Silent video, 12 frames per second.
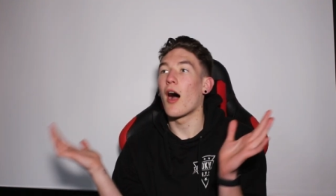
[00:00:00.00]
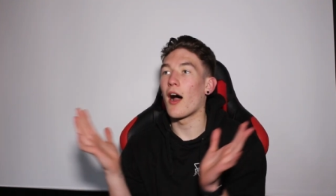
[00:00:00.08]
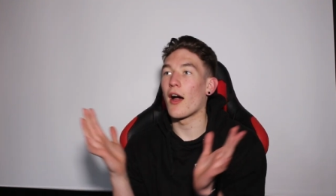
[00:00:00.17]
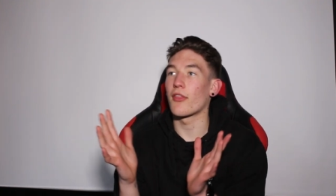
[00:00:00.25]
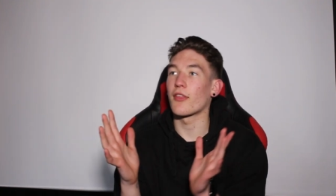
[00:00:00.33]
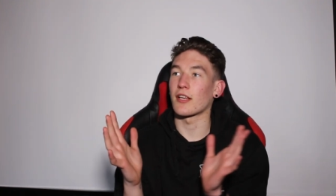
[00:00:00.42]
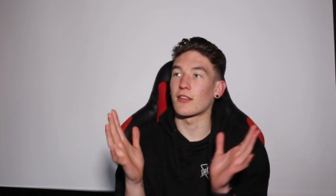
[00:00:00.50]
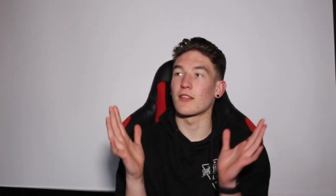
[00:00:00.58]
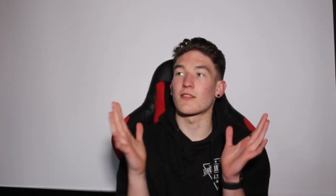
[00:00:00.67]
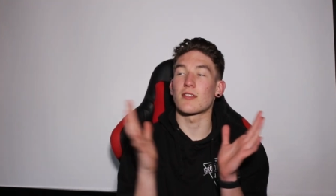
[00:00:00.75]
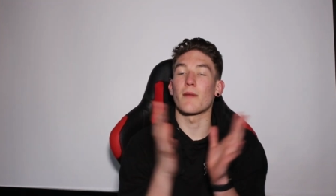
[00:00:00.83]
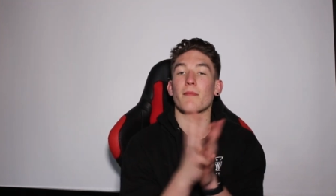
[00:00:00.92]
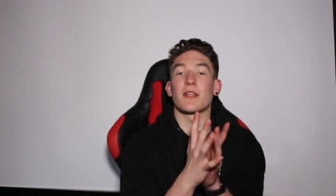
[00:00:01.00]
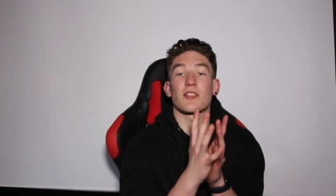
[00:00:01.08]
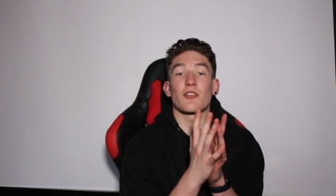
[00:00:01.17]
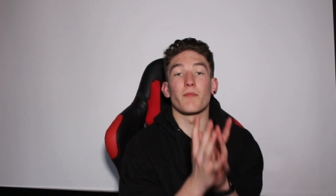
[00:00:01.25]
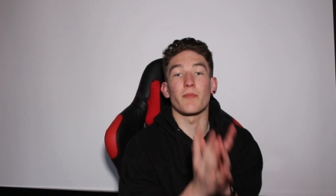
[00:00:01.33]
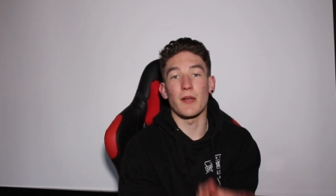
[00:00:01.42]
I think that some bits
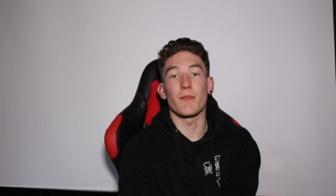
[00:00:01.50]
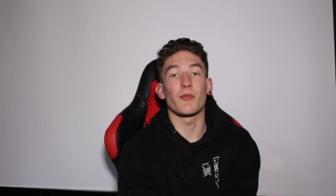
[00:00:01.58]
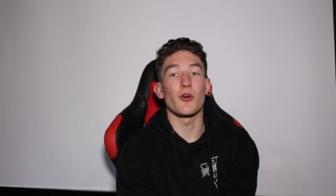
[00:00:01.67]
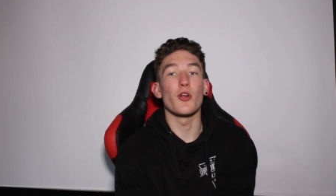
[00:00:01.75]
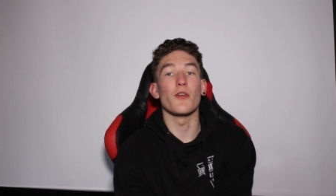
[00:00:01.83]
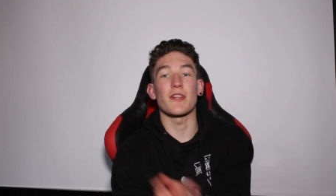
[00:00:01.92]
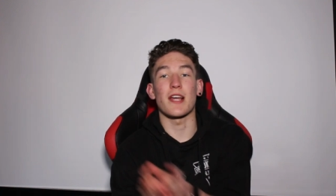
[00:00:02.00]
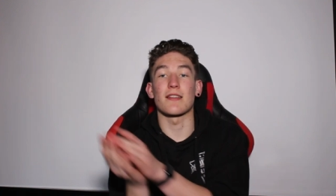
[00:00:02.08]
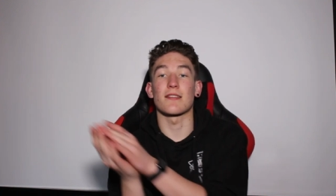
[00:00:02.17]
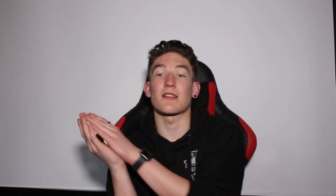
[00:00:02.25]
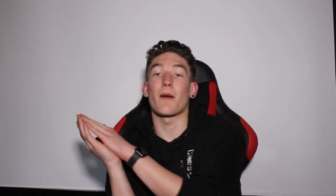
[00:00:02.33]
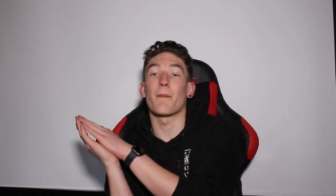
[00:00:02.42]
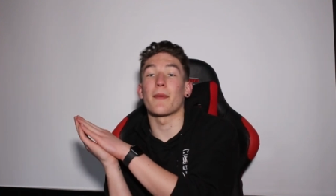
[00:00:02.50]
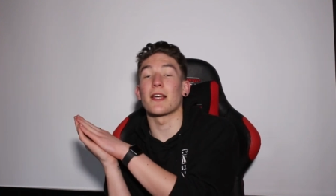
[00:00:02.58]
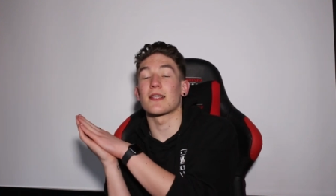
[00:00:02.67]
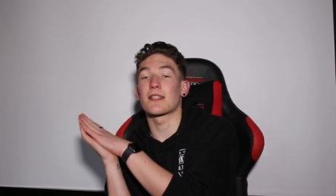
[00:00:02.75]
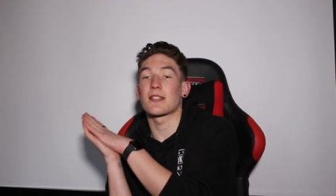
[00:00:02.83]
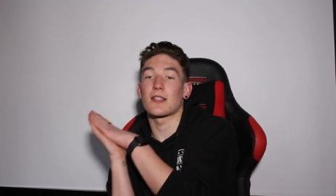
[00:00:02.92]
could be improved and some
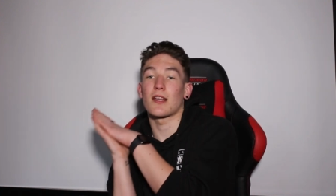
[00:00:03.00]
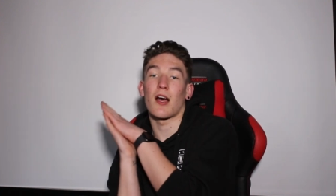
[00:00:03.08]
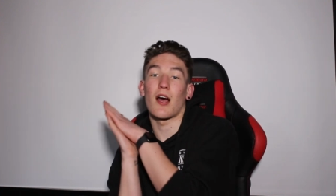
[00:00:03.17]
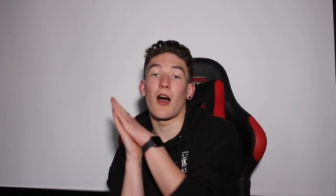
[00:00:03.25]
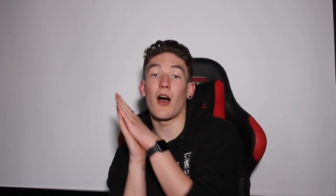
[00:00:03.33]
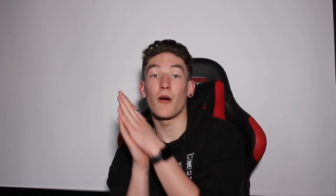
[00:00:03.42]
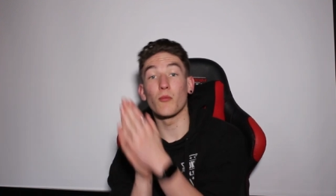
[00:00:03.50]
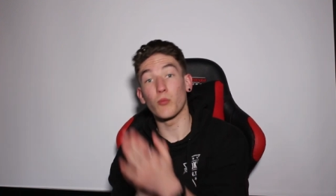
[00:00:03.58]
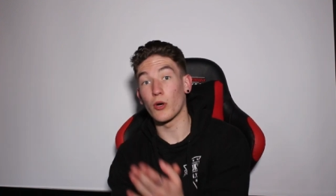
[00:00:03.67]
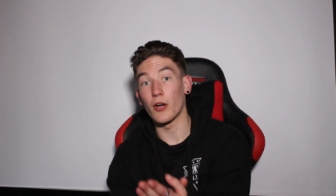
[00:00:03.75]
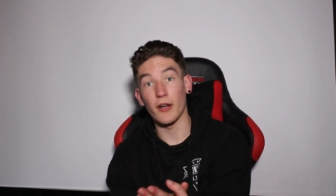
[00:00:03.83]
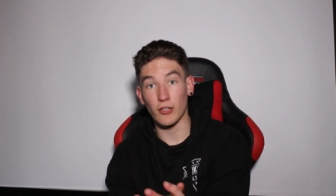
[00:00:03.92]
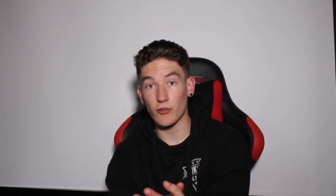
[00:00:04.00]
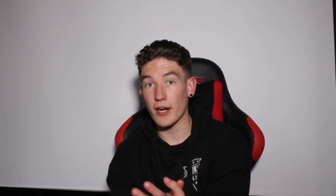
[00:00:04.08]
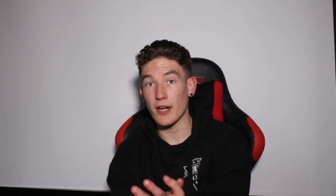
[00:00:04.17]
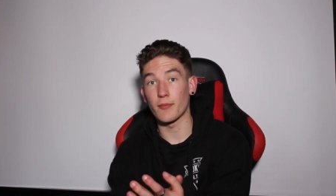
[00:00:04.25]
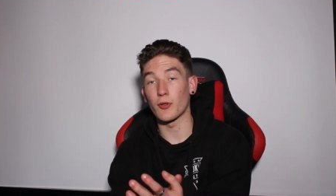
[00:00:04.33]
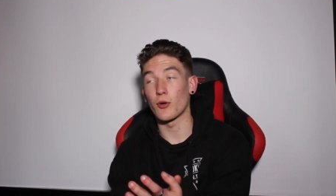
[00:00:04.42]
bits were
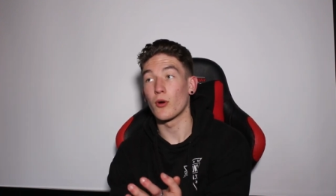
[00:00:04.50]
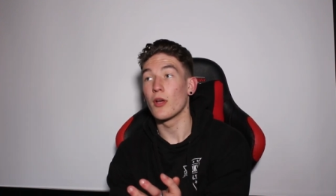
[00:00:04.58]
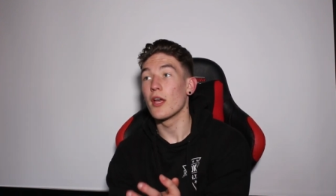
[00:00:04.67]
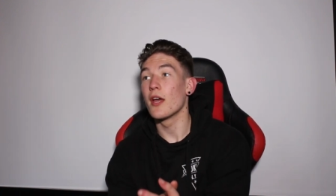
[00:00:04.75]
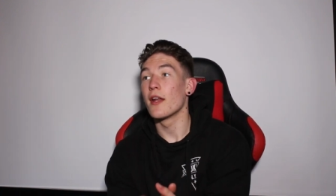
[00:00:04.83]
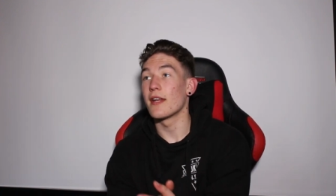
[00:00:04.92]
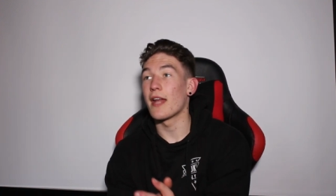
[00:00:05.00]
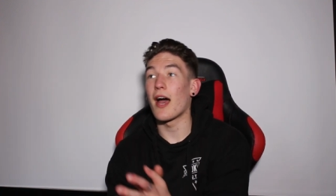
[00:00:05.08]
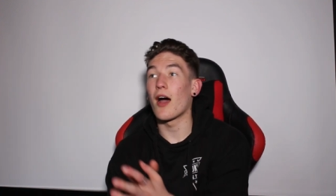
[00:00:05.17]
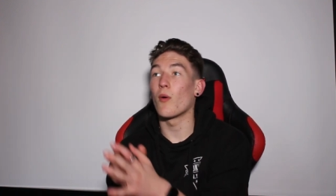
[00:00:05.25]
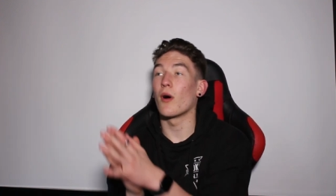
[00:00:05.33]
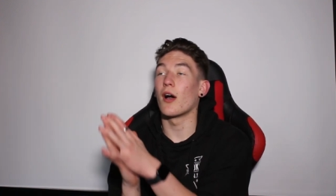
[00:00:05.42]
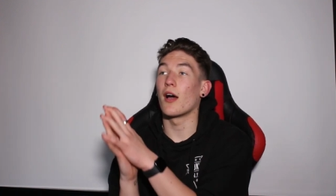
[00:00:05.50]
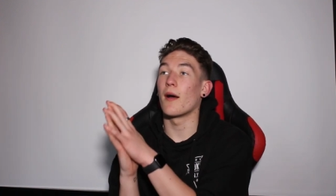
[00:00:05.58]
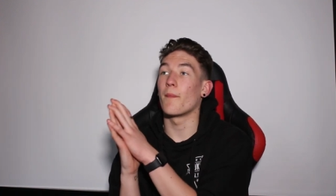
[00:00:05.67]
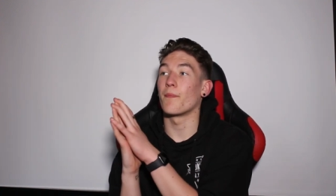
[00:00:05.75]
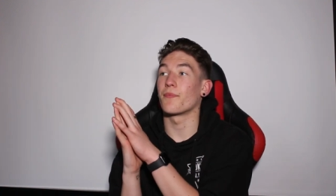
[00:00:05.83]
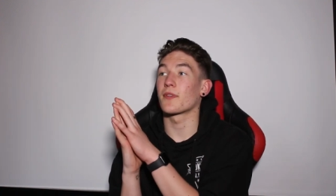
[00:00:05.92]
incredible. Now,
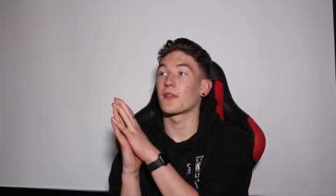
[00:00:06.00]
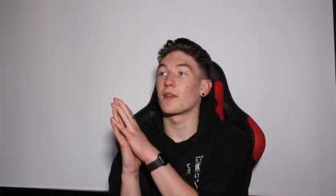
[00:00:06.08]
um,